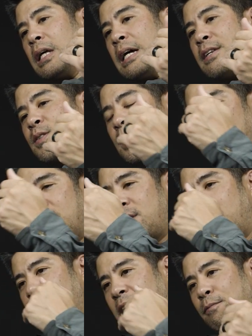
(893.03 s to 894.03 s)
as
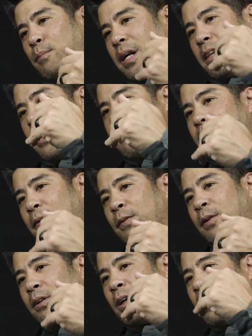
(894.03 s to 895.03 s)
I've lived my life, I've
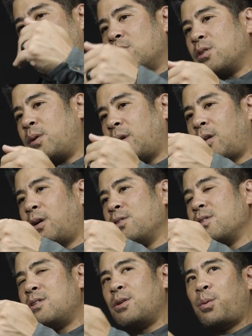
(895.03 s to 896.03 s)
gotten closer and
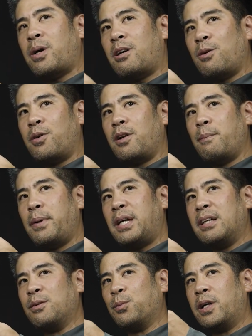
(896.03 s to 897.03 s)
closer to where I want to
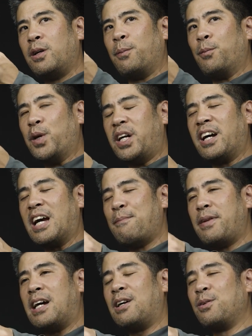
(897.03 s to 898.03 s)
be, and where I
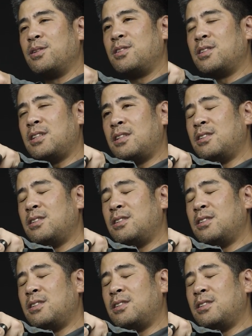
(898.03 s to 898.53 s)
am now is